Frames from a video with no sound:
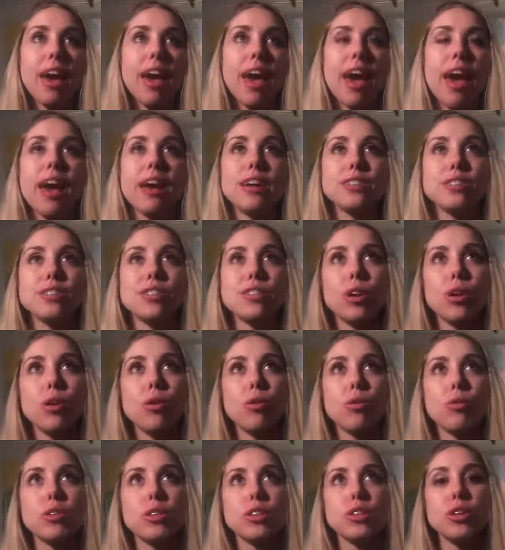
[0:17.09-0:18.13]
And
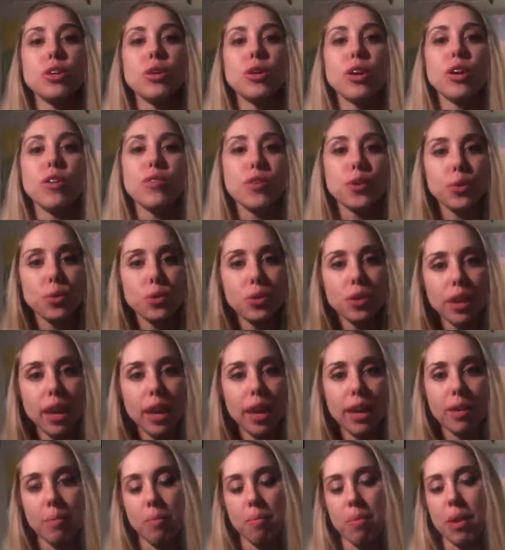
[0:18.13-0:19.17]
so, if you were
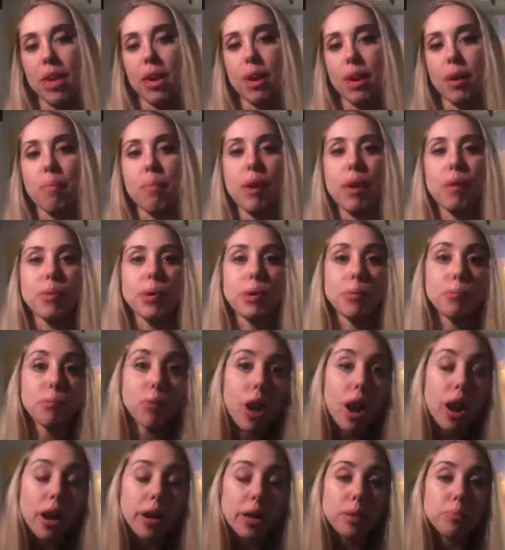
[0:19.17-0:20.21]
like me, maybe
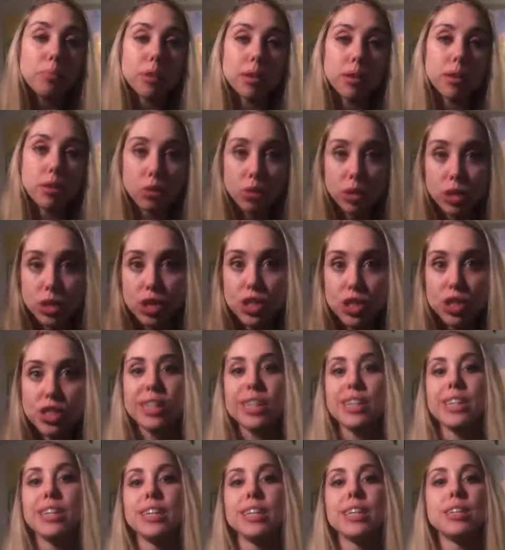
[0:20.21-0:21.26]
brought up
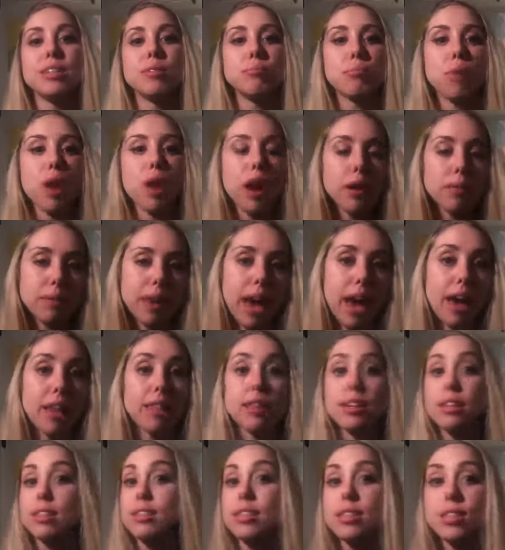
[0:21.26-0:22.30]
Christian, brought up
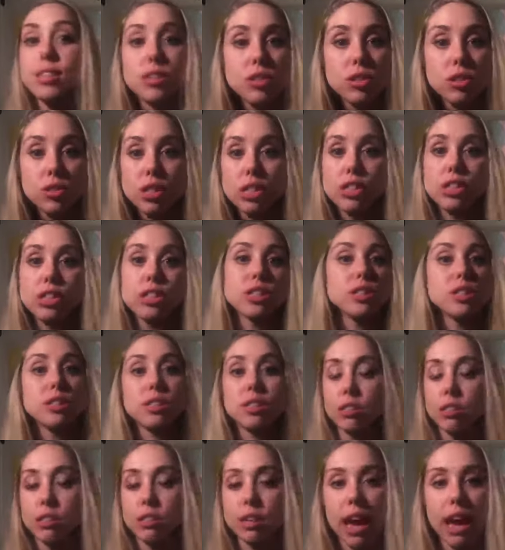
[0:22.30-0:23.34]
Catholic, still Christian,
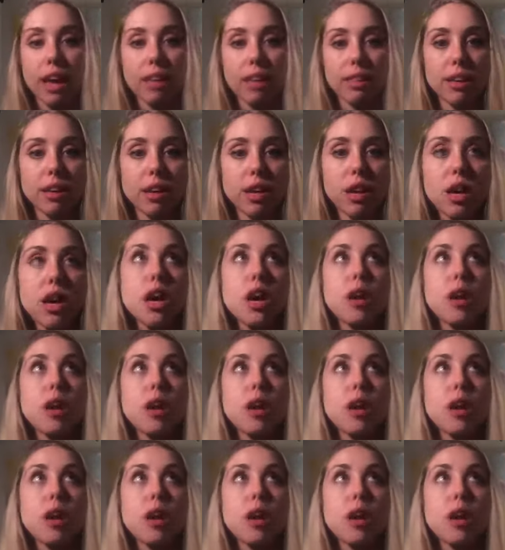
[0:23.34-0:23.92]
still Catholic,